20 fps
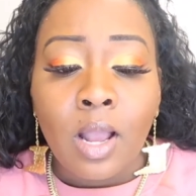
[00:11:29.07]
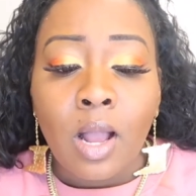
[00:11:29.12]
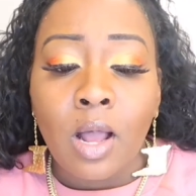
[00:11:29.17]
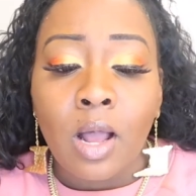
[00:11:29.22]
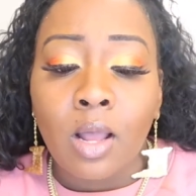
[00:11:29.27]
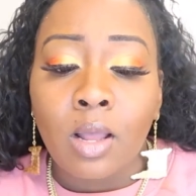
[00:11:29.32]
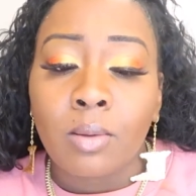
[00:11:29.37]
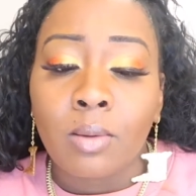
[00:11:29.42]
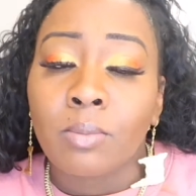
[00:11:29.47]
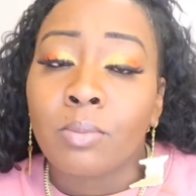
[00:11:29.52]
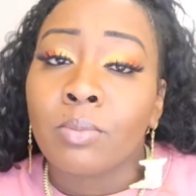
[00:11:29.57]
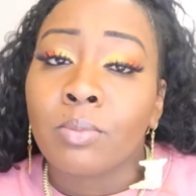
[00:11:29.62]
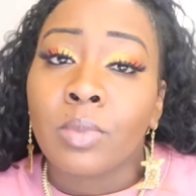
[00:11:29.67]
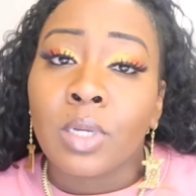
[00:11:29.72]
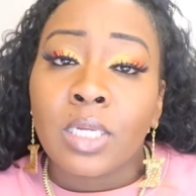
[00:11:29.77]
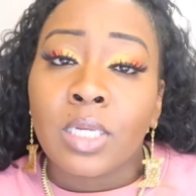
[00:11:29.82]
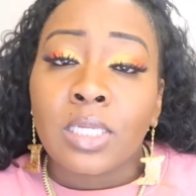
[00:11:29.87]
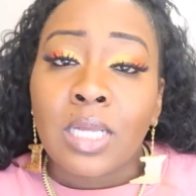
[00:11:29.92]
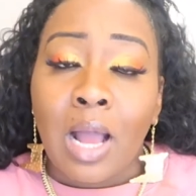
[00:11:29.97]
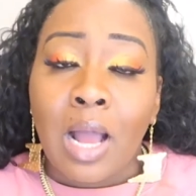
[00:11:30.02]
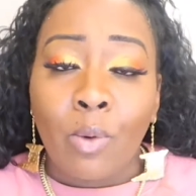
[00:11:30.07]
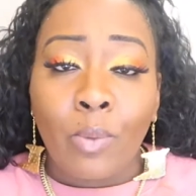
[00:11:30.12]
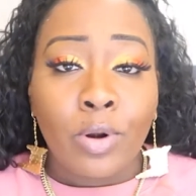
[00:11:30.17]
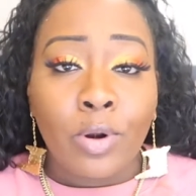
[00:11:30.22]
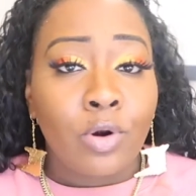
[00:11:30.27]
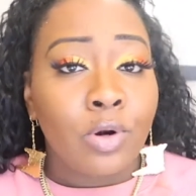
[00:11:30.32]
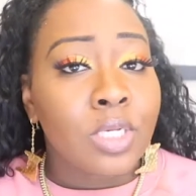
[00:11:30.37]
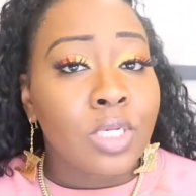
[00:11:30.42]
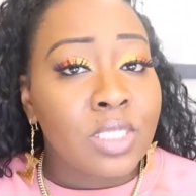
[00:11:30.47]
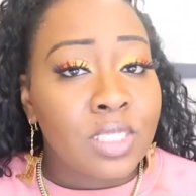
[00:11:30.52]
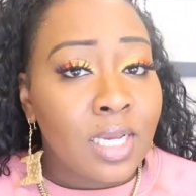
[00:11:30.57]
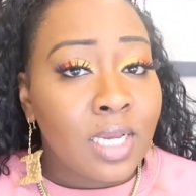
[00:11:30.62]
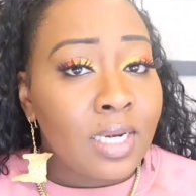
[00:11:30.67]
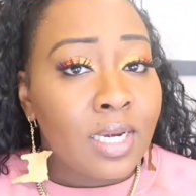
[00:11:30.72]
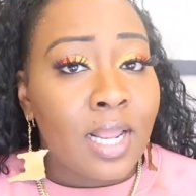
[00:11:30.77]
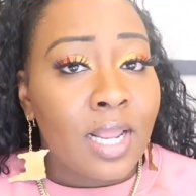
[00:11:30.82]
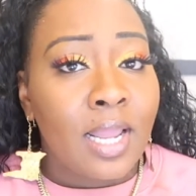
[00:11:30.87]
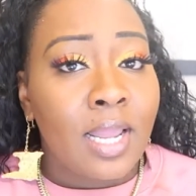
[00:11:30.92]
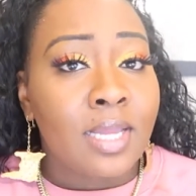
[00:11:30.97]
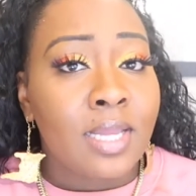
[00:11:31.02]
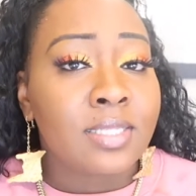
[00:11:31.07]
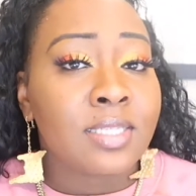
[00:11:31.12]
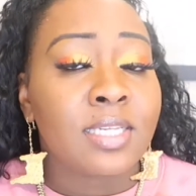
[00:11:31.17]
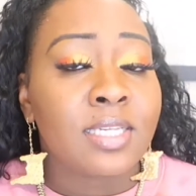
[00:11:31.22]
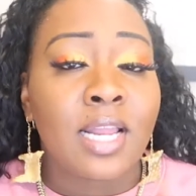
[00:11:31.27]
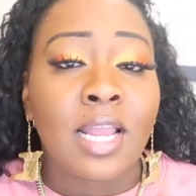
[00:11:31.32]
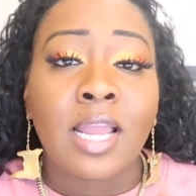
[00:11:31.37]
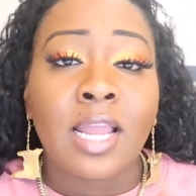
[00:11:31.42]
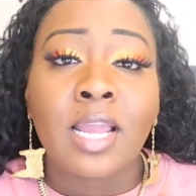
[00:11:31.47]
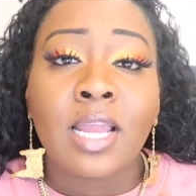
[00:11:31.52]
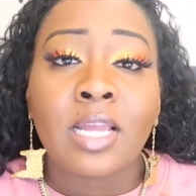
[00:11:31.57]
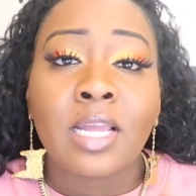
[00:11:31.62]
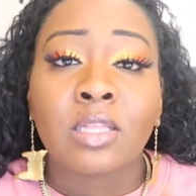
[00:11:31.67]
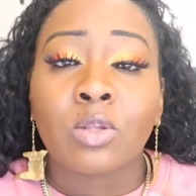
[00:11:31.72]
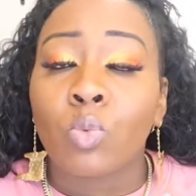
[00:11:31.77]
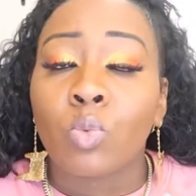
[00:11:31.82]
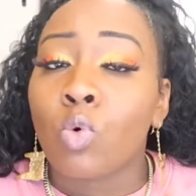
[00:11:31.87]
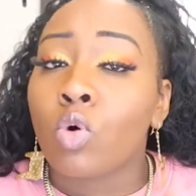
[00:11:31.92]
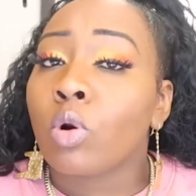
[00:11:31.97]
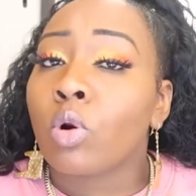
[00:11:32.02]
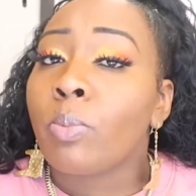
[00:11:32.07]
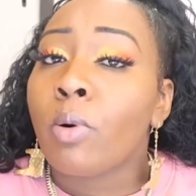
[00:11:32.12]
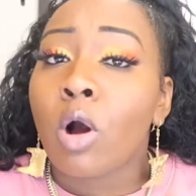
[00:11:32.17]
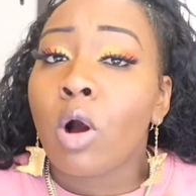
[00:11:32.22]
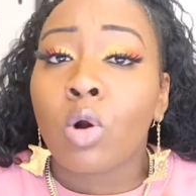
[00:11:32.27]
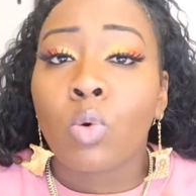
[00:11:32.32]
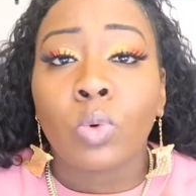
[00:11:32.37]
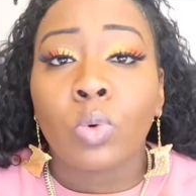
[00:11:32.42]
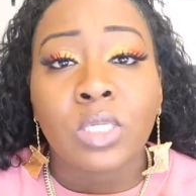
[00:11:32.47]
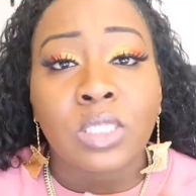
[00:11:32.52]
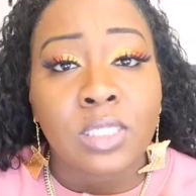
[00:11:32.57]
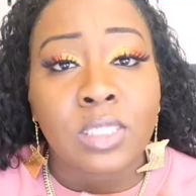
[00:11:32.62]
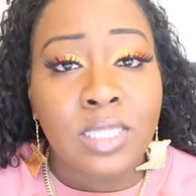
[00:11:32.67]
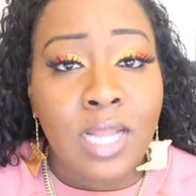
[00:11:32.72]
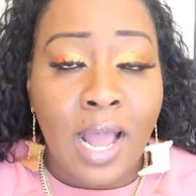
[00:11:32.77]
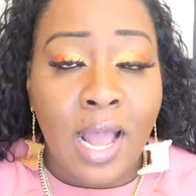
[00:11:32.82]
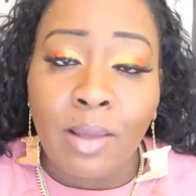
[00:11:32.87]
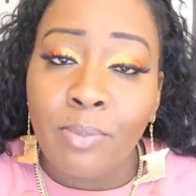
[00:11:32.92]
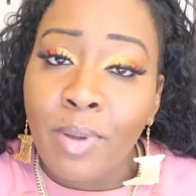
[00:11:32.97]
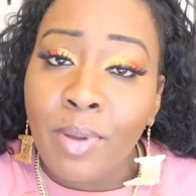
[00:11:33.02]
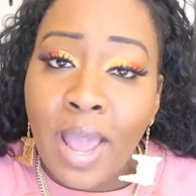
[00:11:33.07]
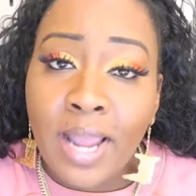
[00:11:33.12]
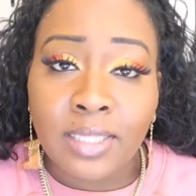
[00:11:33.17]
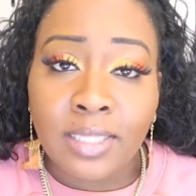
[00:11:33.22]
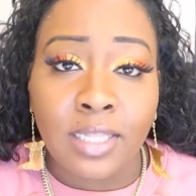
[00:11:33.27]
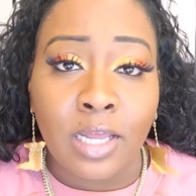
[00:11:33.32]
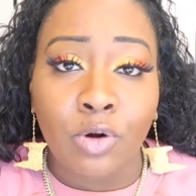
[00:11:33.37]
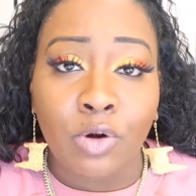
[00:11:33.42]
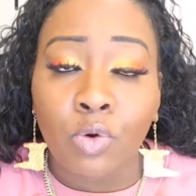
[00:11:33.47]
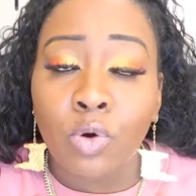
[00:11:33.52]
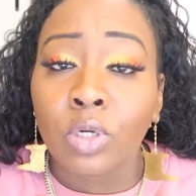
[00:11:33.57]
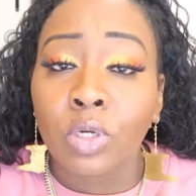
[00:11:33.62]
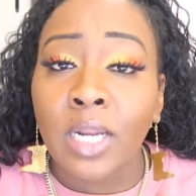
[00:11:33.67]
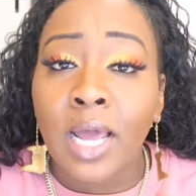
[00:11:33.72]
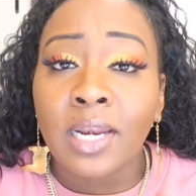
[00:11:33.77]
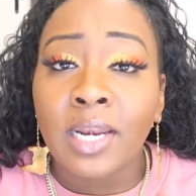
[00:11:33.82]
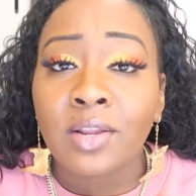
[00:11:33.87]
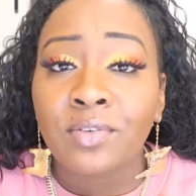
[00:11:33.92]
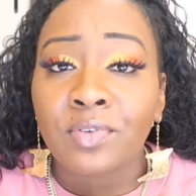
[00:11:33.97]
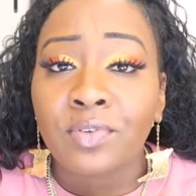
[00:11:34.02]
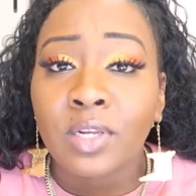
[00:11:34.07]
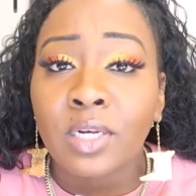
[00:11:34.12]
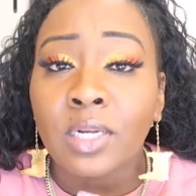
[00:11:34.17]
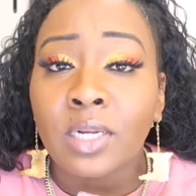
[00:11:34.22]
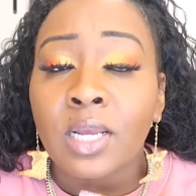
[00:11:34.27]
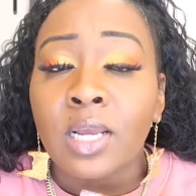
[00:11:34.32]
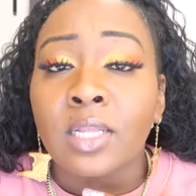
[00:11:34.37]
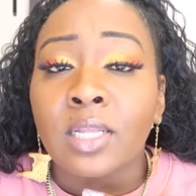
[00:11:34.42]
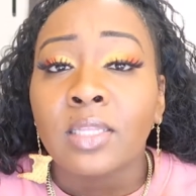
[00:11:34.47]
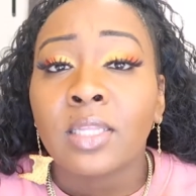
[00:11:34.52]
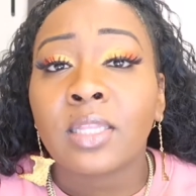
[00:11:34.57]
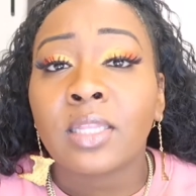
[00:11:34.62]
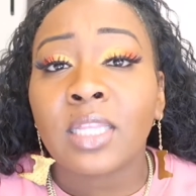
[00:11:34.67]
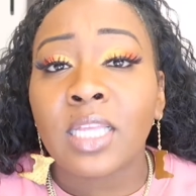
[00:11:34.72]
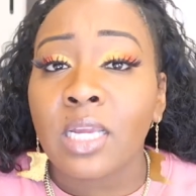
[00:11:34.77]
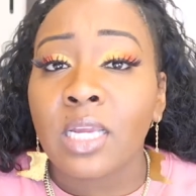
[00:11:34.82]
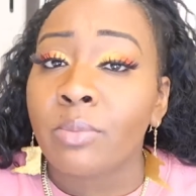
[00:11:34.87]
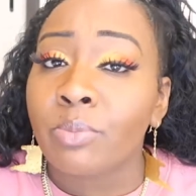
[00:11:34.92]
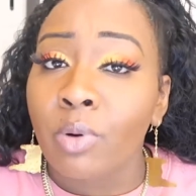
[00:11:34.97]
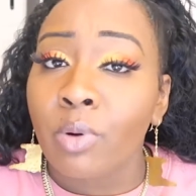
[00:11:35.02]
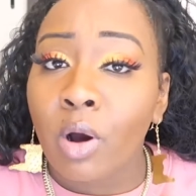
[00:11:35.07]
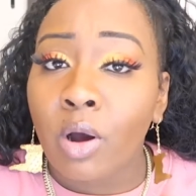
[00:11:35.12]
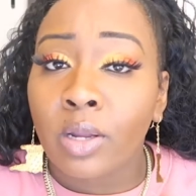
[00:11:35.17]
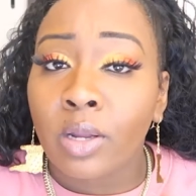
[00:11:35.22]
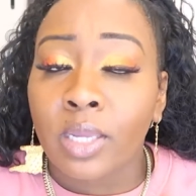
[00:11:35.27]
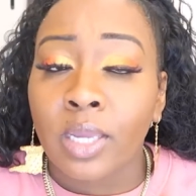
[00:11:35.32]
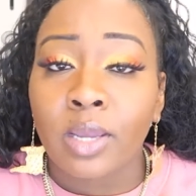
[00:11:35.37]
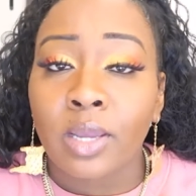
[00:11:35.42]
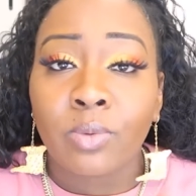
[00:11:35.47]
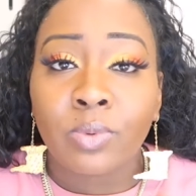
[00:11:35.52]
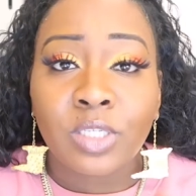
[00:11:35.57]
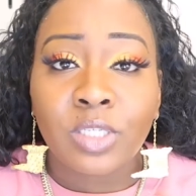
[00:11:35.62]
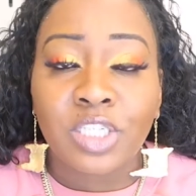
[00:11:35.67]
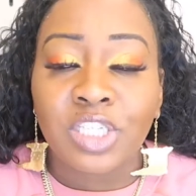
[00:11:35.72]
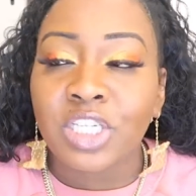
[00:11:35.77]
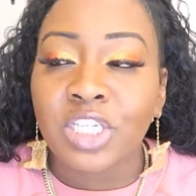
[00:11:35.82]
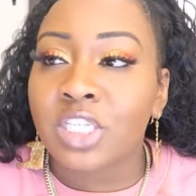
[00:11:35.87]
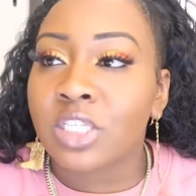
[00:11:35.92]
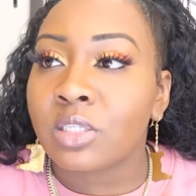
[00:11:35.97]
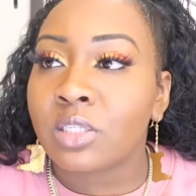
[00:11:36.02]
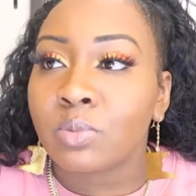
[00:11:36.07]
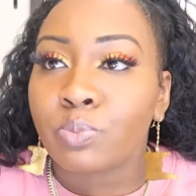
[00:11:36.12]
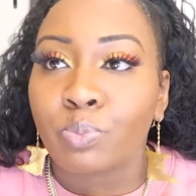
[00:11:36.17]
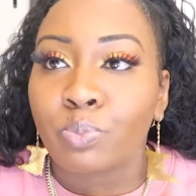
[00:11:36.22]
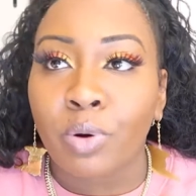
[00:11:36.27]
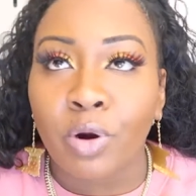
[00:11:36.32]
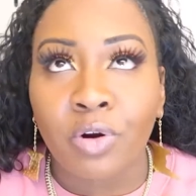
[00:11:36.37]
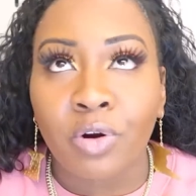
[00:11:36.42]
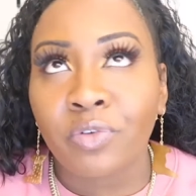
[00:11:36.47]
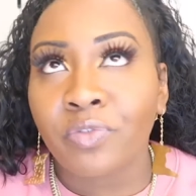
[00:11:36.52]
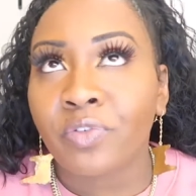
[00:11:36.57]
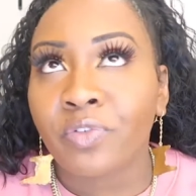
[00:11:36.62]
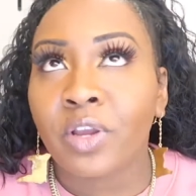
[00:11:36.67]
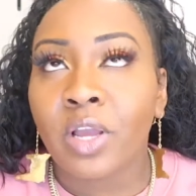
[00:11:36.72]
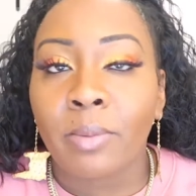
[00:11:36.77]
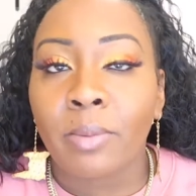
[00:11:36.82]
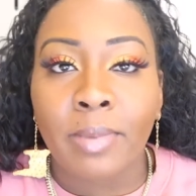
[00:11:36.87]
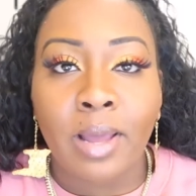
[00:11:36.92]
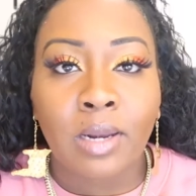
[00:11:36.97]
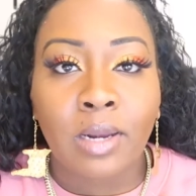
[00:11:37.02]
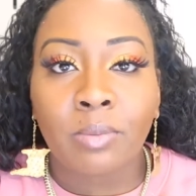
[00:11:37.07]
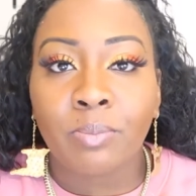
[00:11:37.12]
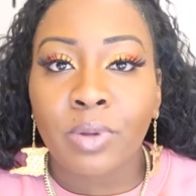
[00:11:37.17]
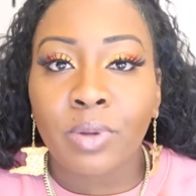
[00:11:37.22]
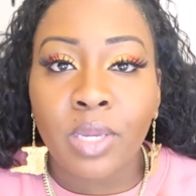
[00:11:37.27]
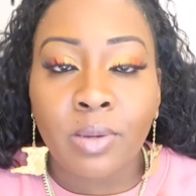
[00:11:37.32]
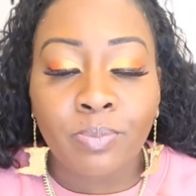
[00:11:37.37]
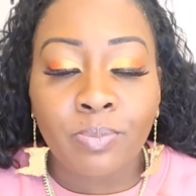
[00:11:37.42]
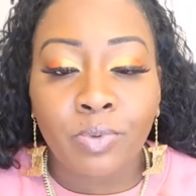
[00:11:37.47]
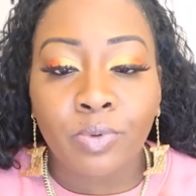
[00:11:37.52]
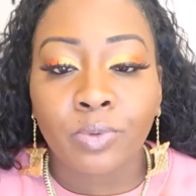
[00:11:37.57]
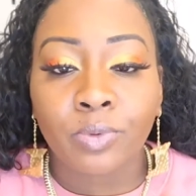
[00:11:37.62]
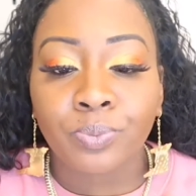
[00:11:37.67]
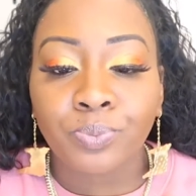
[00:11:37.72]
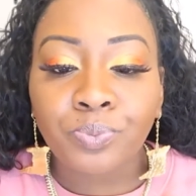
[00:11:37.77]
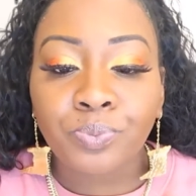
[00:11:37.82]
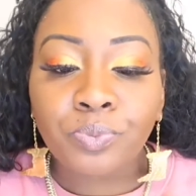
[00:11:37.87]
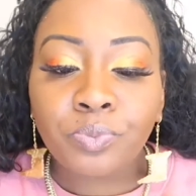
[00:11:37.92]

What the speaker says: I went on a Sunday. Today the water park was not packed at all, not even the theme park. It was just perfect amount of people.